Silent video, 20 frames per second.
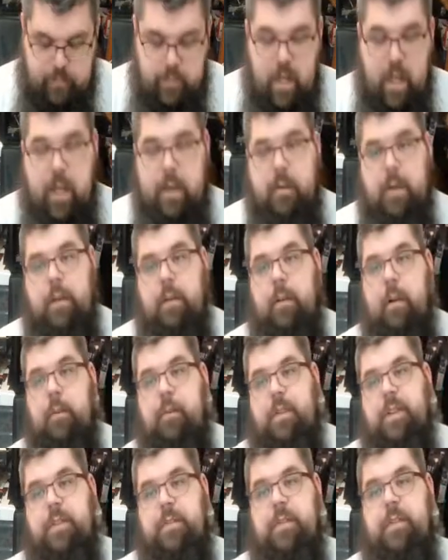anyway,
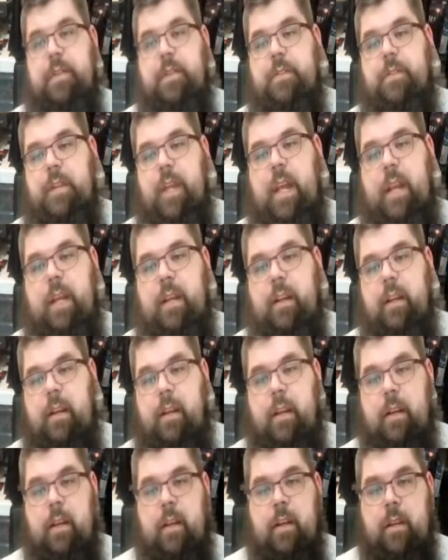hopefully this was entertaining.
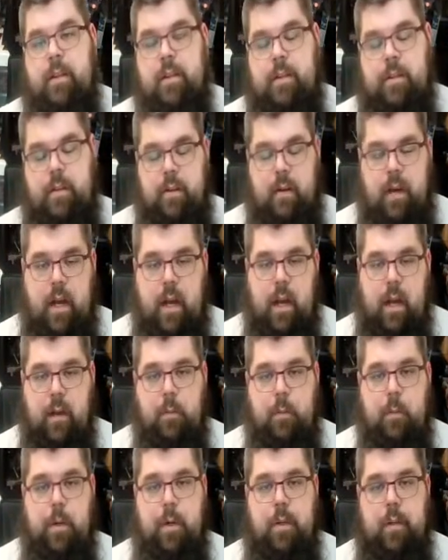So I
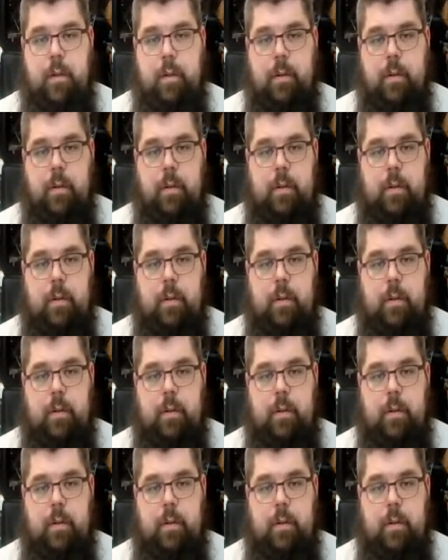will